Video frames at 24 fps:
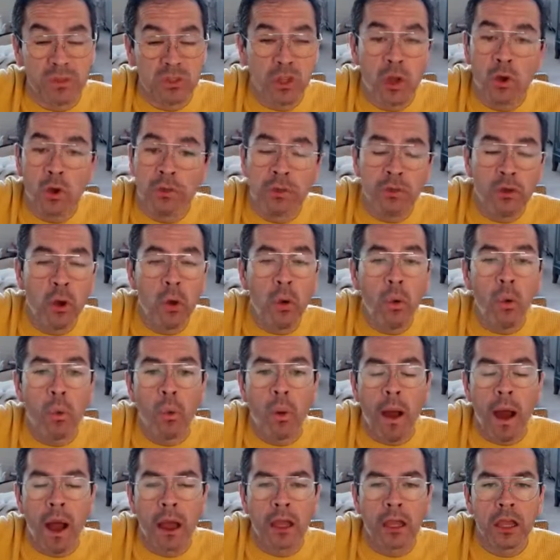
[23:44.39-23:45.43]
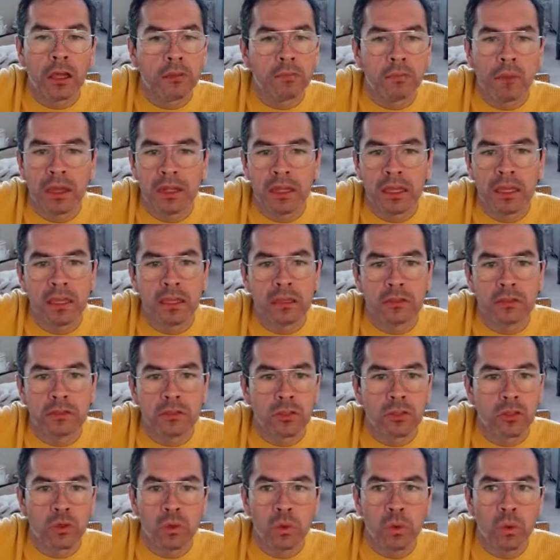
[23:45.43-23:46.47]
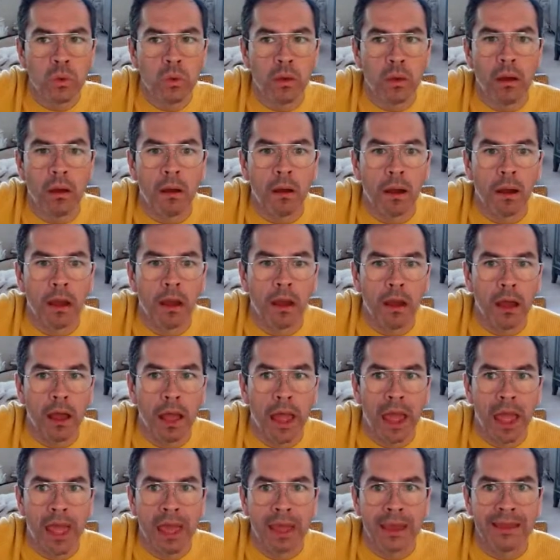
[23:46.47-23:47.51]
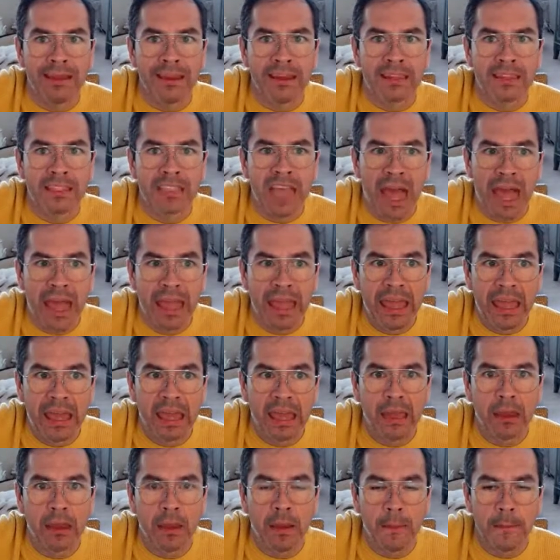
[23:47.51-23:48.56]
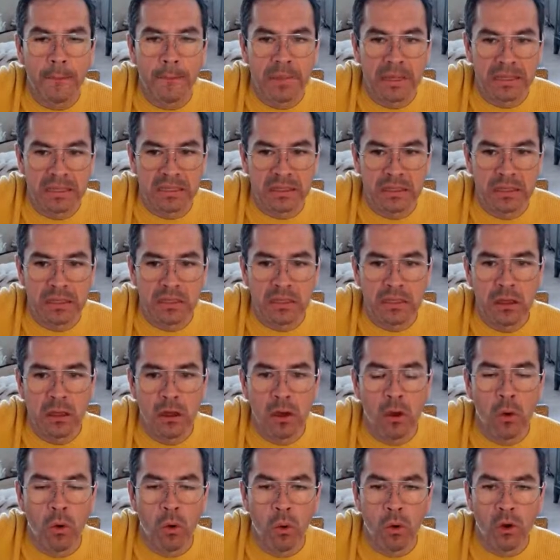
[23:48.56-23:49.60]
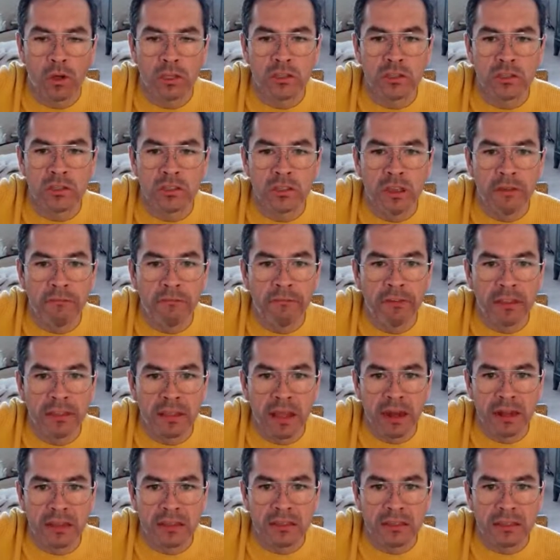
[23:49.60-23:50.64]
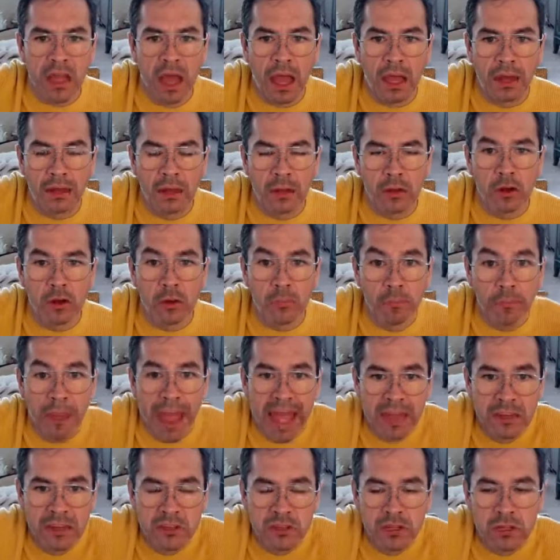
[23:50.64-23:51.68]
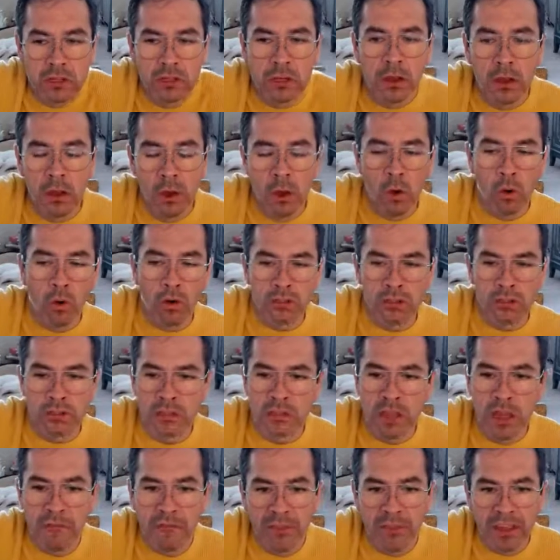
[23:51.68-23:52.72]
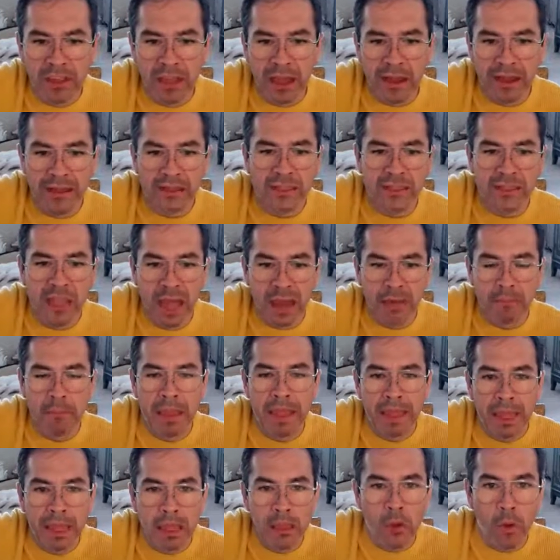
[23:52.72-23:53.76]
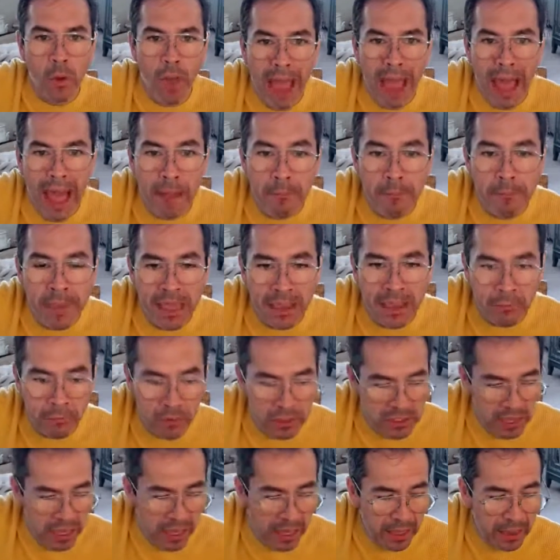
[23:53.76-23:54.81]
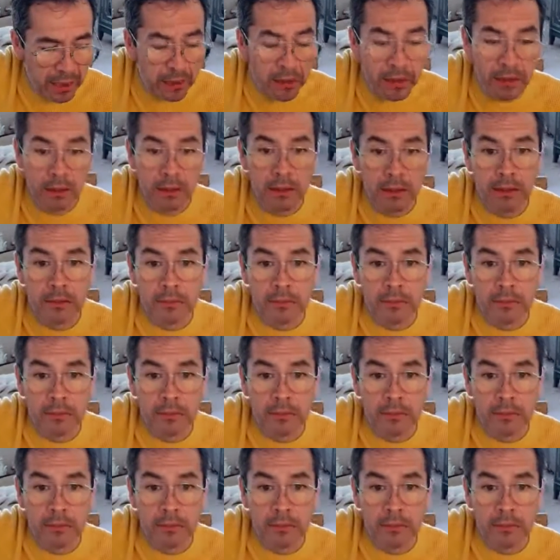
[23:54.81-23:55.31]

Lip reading: don't throw good money to a dying business or to something that it's not your passion or to something that it's not making you happy every day.